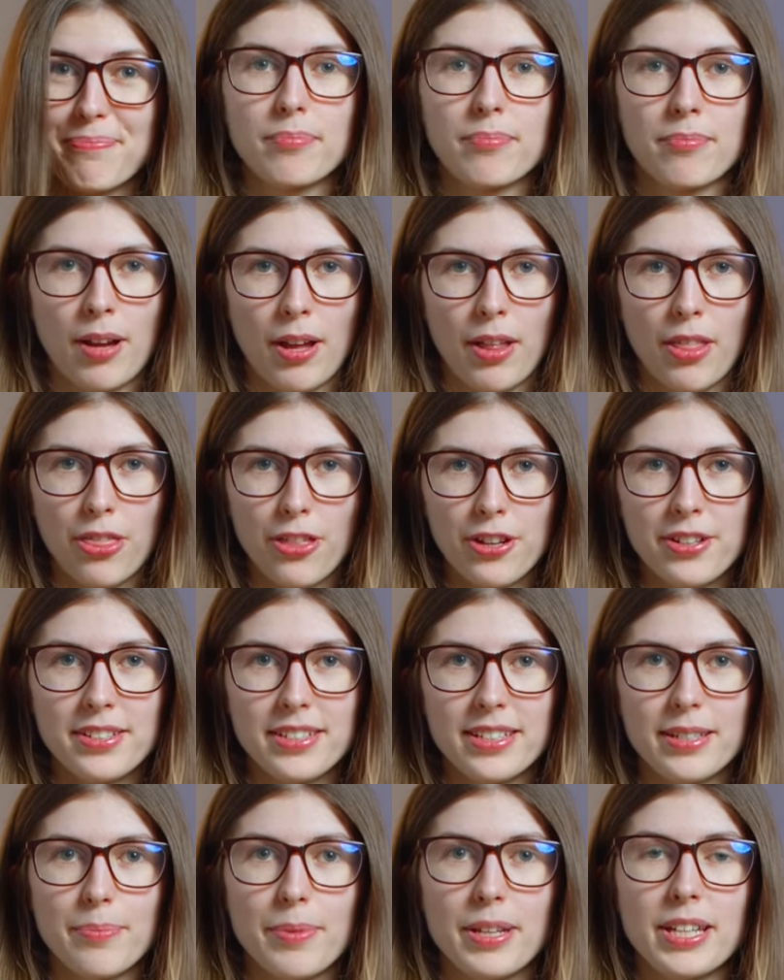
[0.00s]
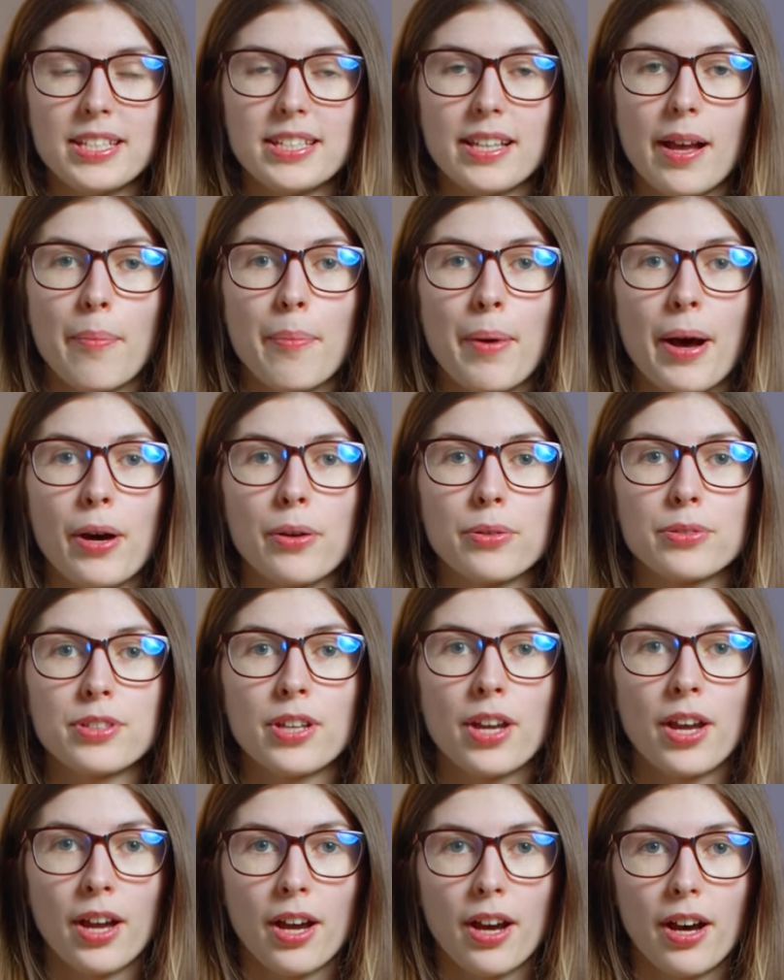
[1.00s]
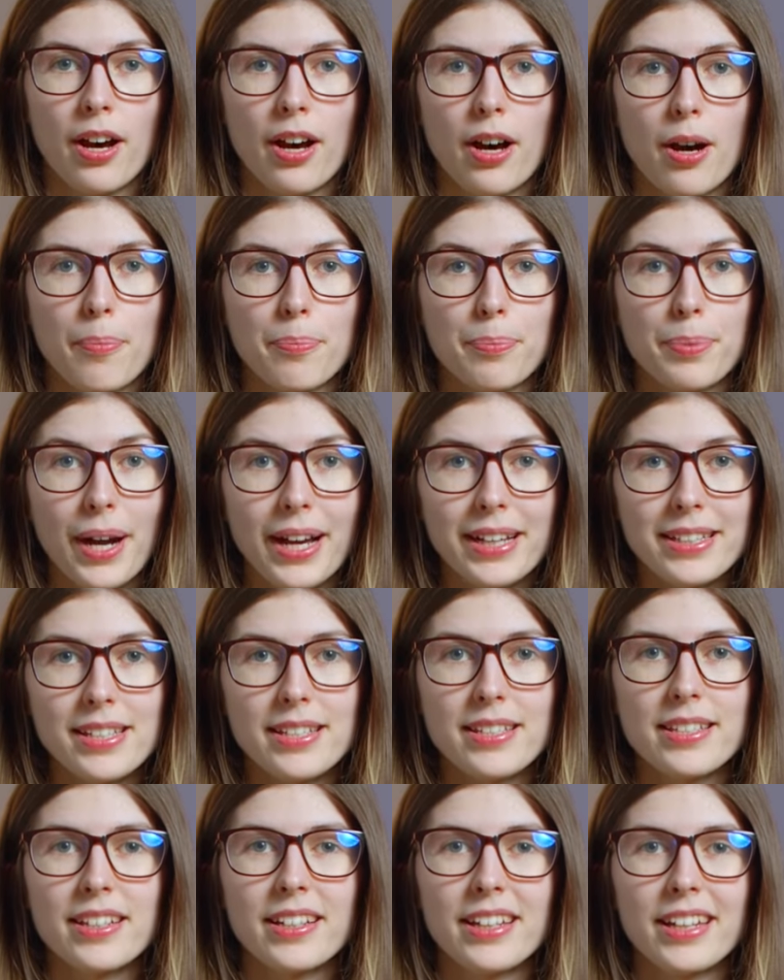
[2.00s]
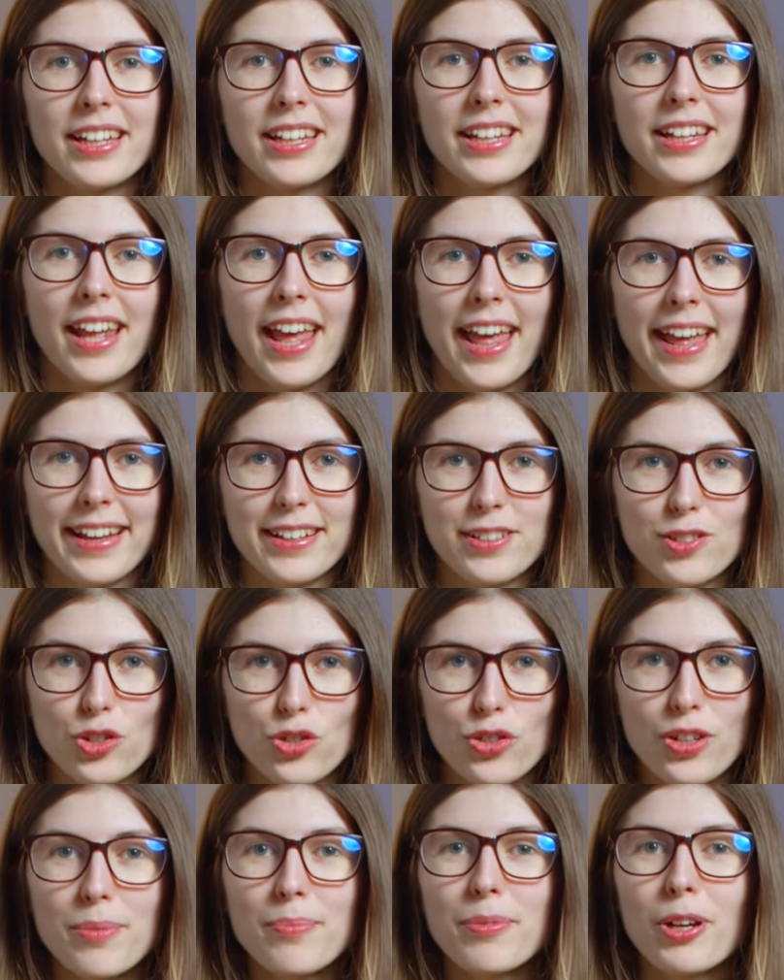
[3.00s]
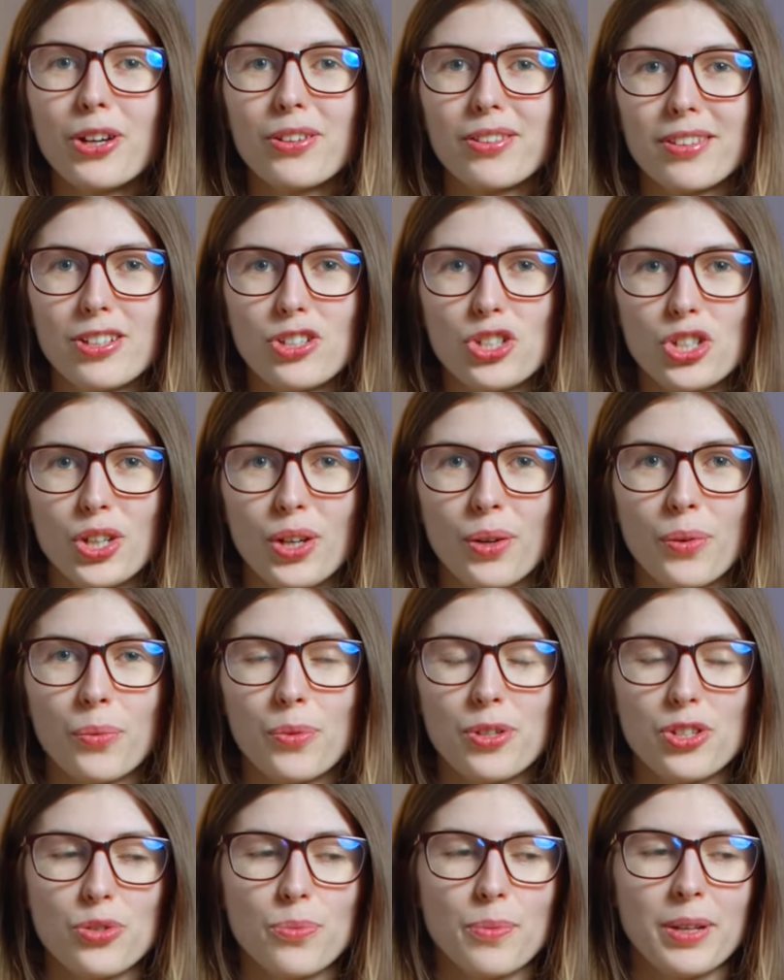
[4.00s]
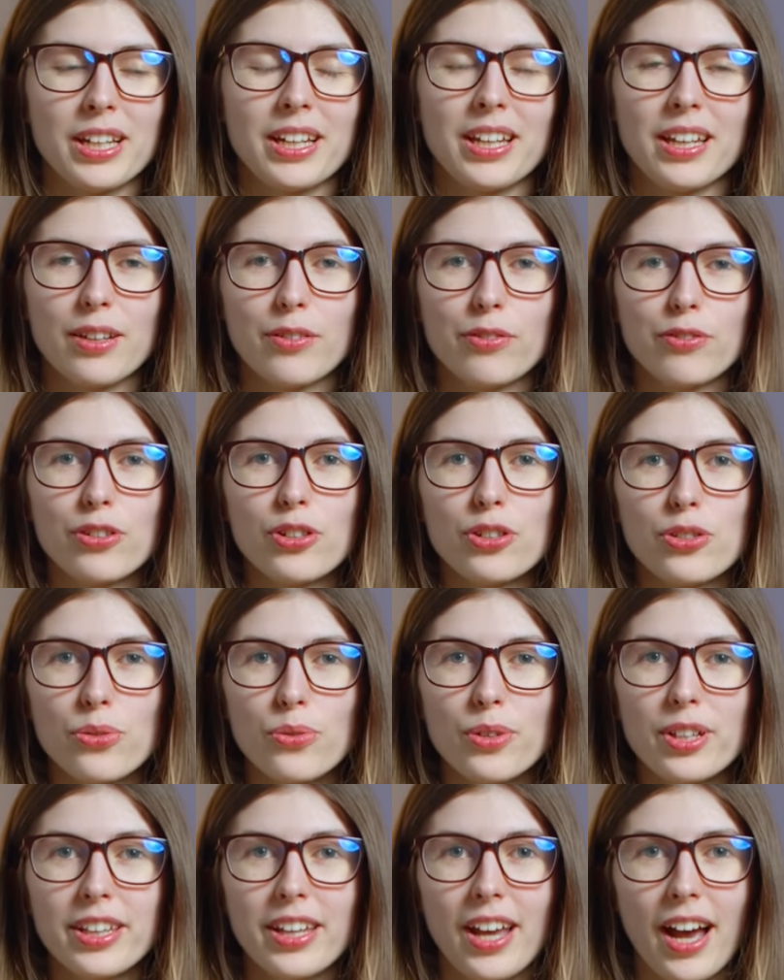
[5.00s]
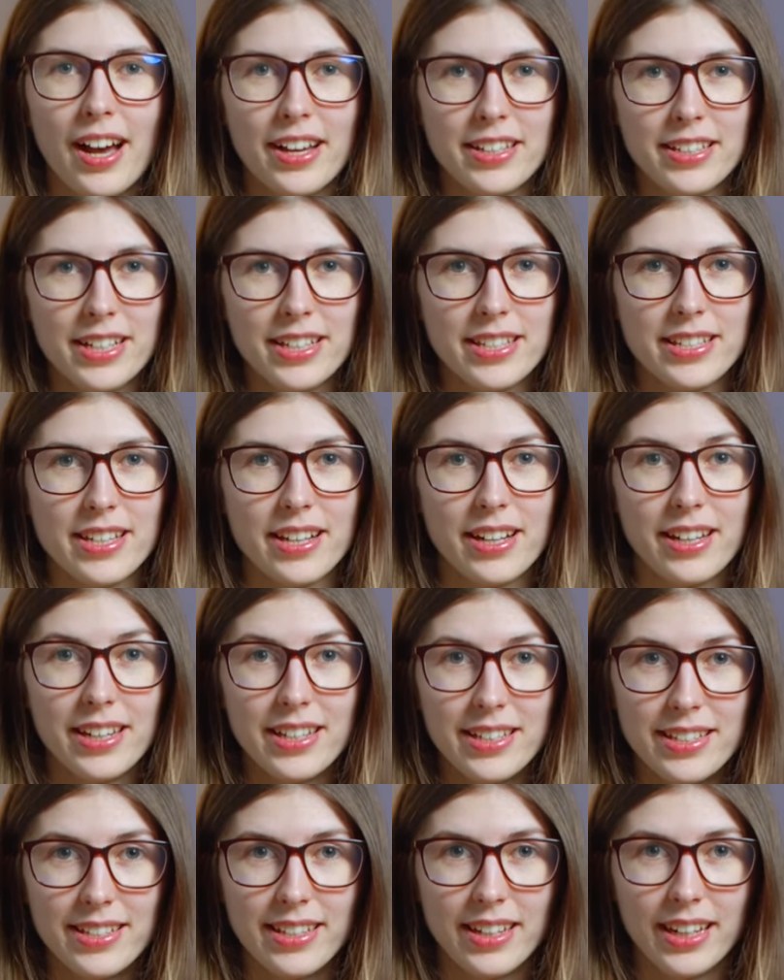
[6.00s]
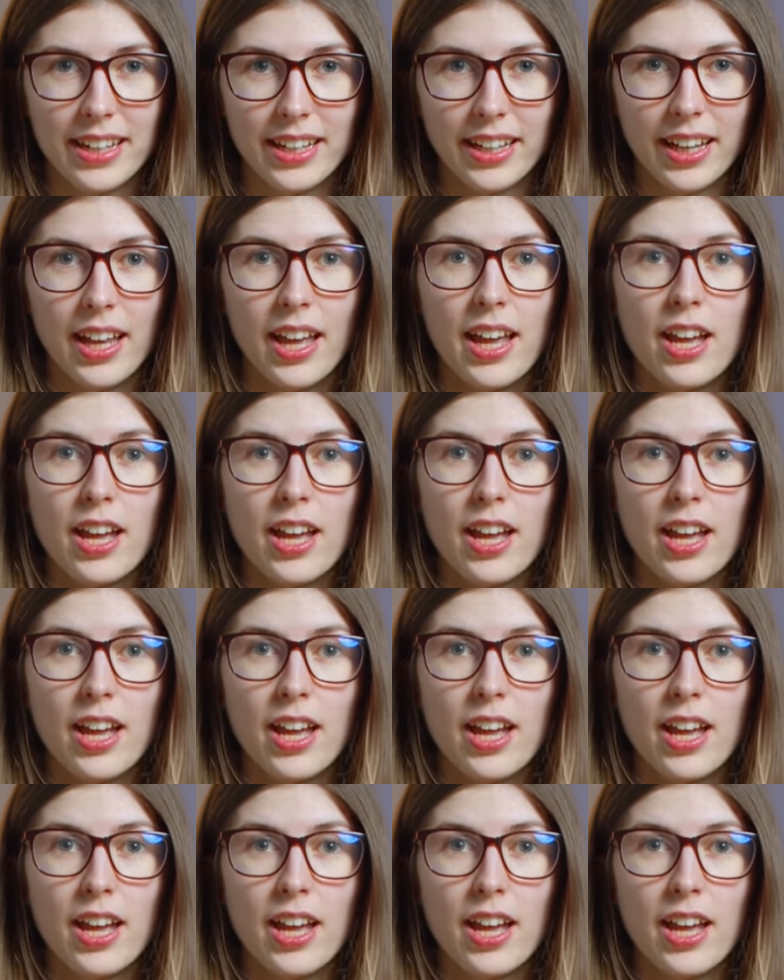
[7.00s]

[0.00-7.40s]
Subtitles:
My third tip is about practicing in extreme condition, which means if you're doing the IELTS listening,